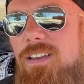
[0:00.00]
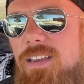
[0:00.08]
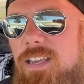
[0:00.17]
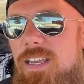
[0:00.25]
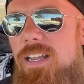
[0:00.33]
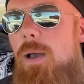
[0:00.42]

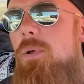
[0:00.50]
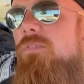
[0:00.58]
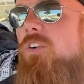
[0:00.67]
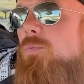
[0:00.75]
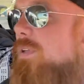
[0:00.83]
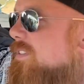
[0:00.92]
And how many
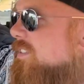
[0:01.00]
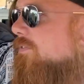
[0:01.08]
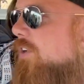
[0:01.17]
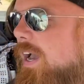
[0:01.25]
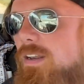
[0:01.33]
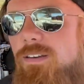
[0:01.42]
first places have
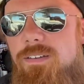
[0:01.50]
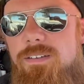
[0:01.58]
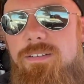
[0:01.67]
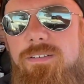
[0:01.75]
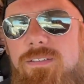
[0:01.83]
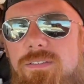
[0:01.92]
you gotten?
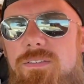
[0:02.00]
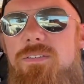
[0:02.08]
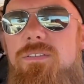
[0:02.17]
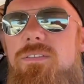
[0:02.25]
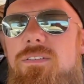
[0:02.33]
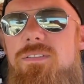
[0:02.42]

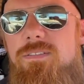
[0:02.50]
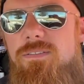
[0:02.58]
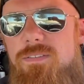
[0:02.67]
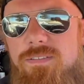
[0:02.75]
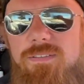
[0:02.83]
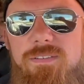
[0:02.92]

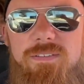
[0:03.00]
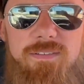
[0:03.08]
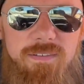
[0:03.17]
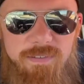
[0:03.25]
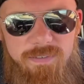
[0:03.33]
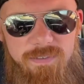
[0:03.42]
I'd
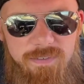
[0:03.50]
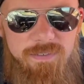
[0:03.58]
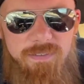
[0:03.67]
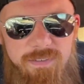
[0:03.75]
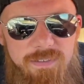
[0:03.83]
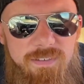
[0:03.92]
say about
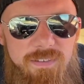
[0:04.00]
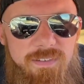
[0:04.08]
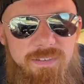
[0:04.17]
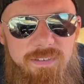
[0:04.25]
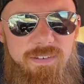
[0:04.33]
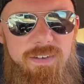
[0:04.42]
like
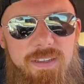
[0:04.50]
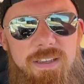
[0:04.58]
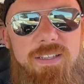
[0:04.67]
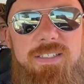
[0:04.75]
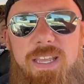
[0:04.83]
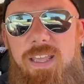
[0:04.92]

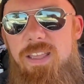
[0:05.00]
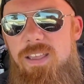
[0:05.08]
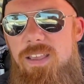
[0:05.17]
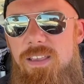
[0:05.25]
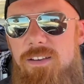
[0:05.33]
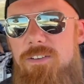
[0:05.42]
10.
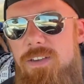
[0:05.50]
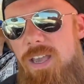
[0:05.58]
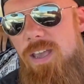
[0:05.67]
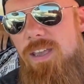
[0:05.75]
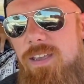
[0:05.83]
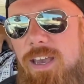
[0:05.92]
Dang,
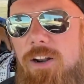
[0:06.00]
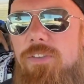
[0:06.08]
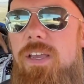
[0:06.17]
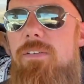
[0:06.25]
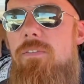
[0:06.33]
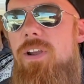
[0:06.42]
okay. I don't
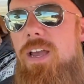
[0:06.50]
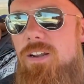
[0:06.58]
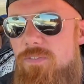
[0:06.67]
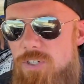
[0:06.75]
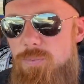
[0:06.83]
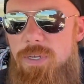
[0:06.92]
think I've ever gotten a
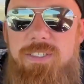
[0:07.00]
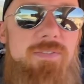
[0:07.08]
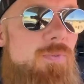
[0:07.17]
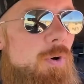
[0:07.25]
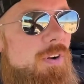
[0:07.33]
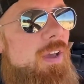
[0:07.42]
first place in
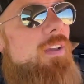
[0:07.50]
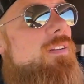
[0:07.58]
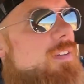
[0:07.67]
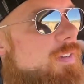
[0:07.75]
Fortnite.